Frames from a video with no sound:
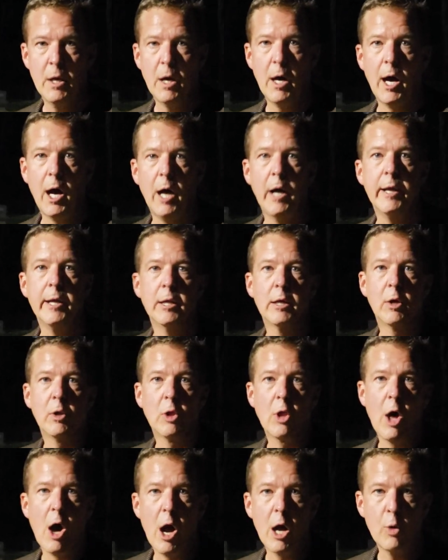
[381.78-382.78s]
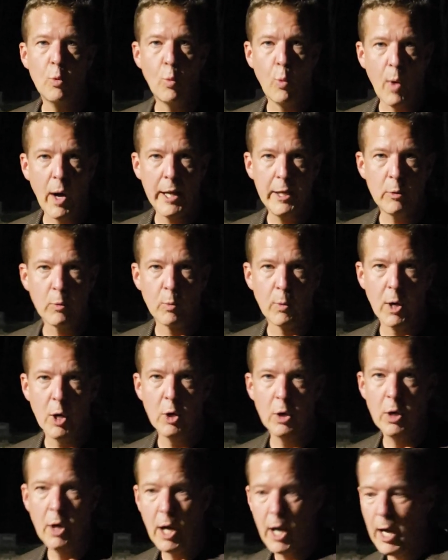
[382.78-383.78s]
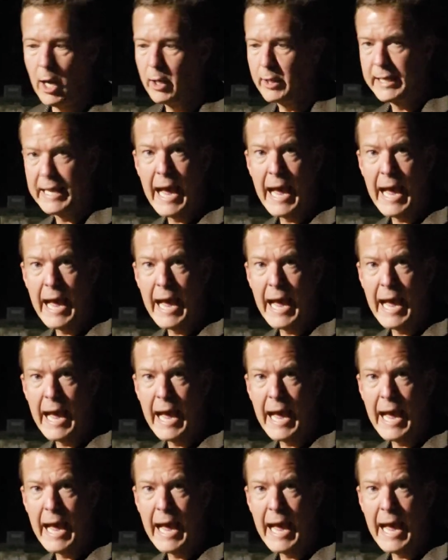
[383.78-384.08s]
uh, in a long white uh,